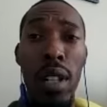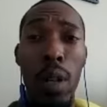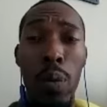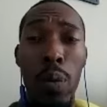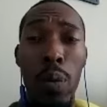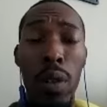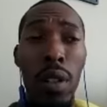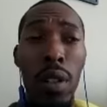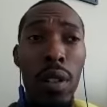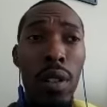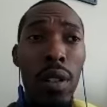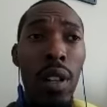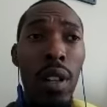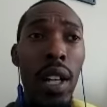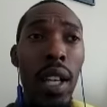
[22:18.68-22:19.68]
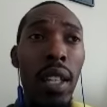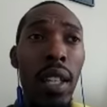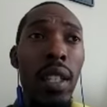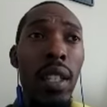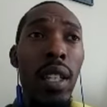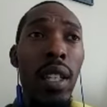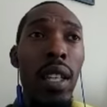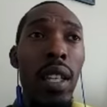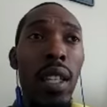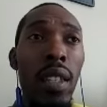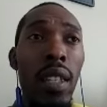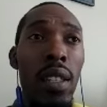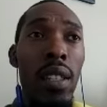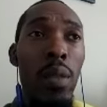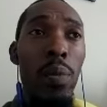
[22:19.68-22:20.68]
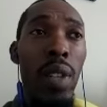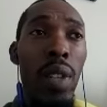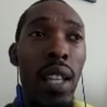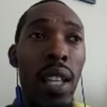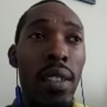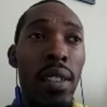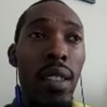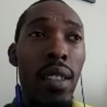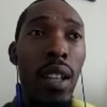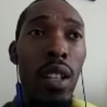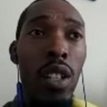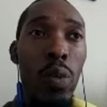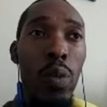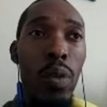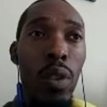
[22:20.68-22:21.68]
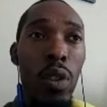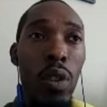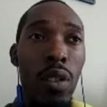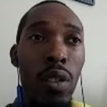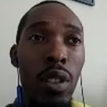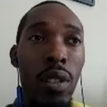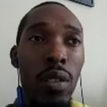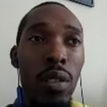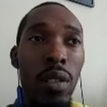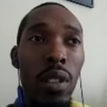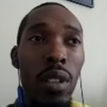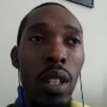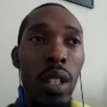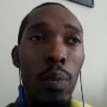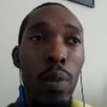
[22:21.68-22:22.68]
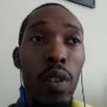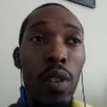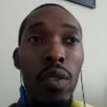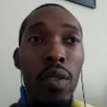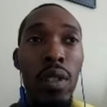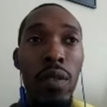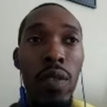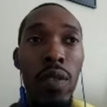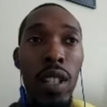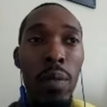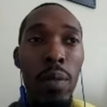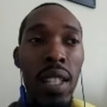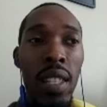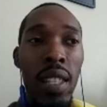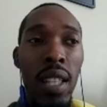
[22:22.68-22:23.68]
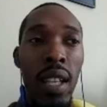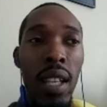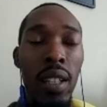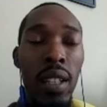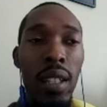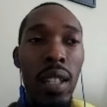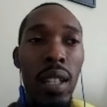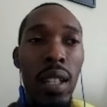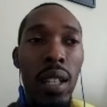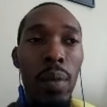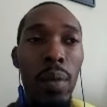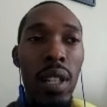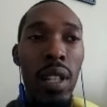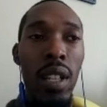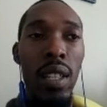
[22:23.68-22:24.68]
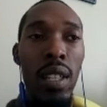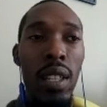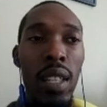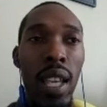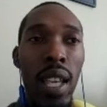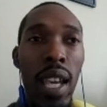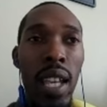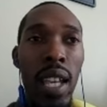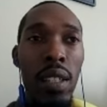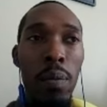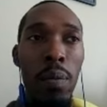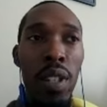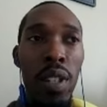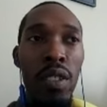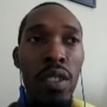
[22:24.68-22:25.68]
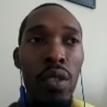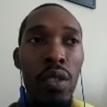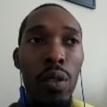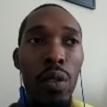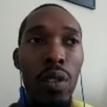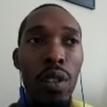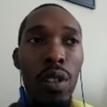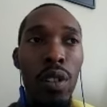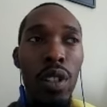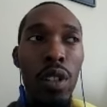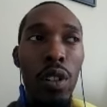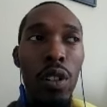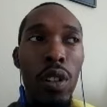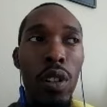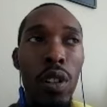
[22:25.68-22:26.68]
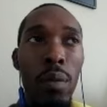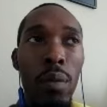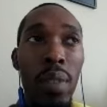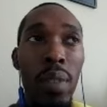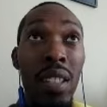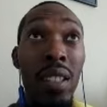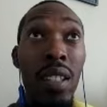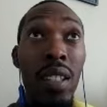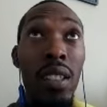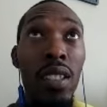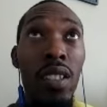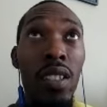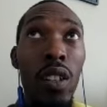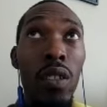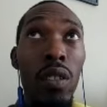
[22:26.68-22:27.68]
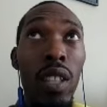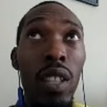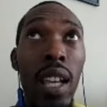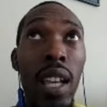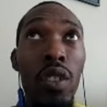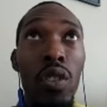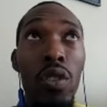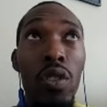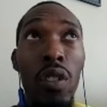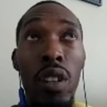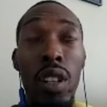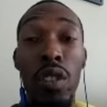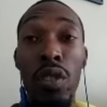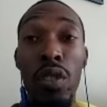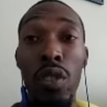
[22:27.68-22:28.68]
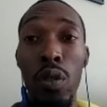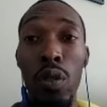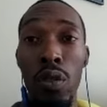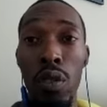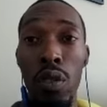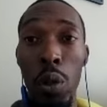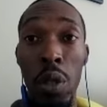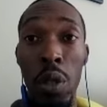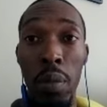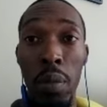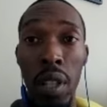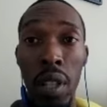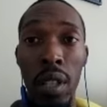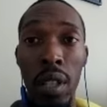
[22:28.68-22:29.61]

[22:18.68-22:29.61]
upwards, right? This applies to the entrepreneurial and personal development side, because as a business owner, your business is only as strong as you grow to be.